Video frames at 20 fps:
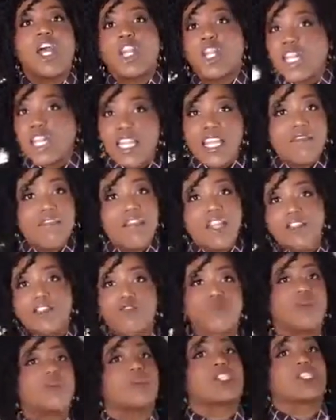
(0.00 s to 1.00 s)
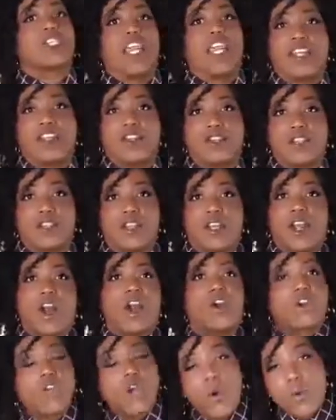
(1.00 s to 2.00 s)
living through a change
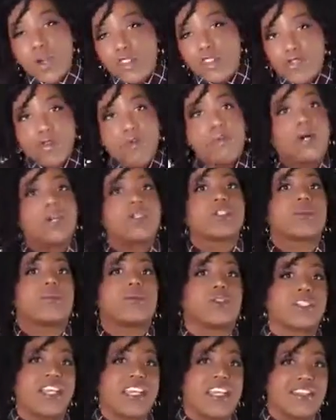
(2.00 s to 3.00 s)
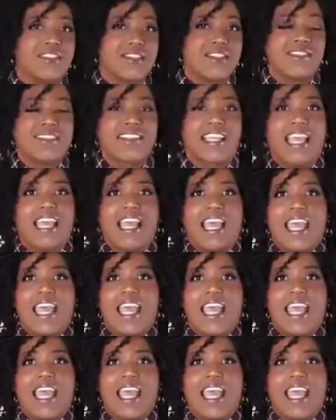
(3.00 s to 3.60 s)
or going through multiple changes.